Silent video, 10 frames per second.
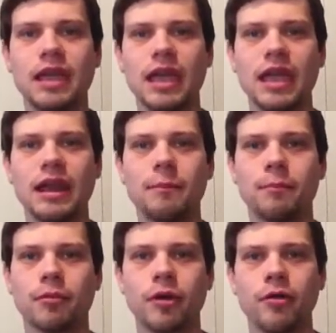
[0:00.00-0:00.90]
and it
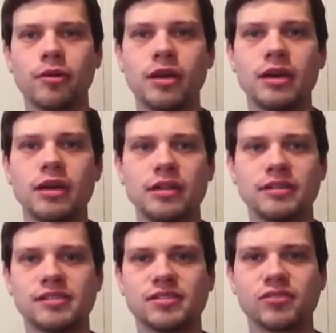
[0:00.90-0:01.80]
broke. The
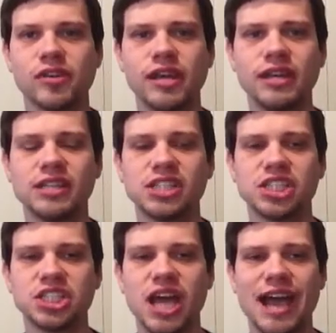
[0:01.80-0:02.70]
screen
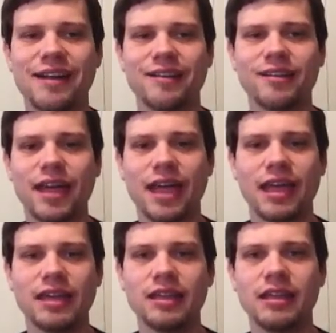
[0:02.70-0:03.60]
shattered,
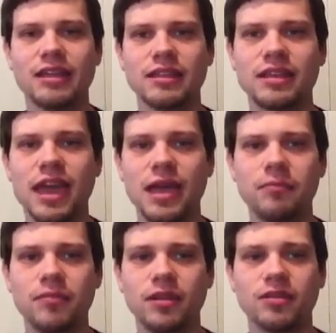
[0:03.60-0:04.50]
the
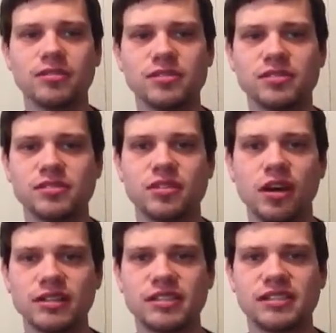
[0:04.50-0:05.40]
game
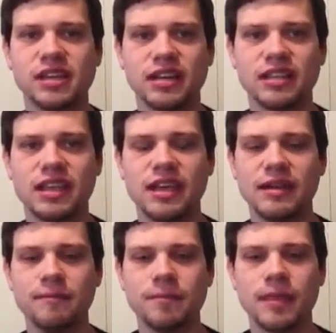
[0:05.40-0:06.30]
got stuck
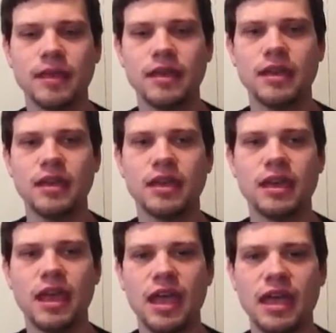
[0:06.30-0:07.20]
in,
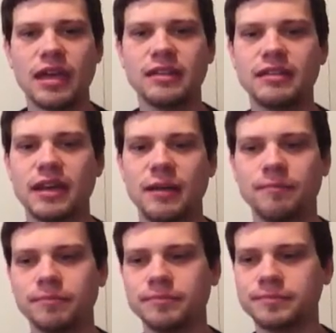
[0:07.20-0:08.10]
and
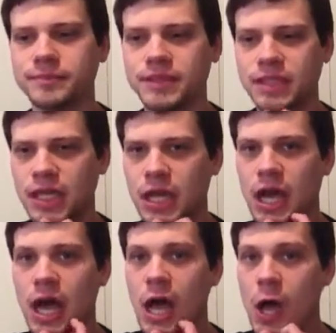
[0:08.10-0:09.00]

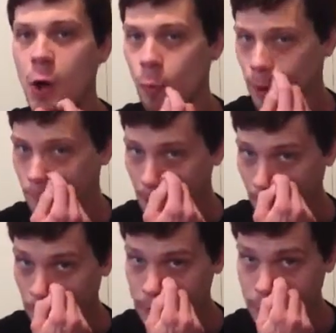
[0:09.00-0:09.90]
uh-oh, what am I
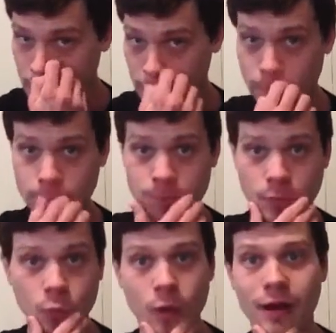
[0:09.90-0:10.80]
going to do?
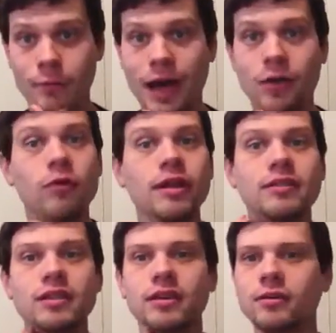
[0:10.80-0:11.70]
What am I going to
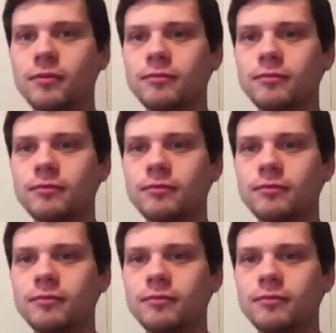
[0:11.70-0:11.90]
do?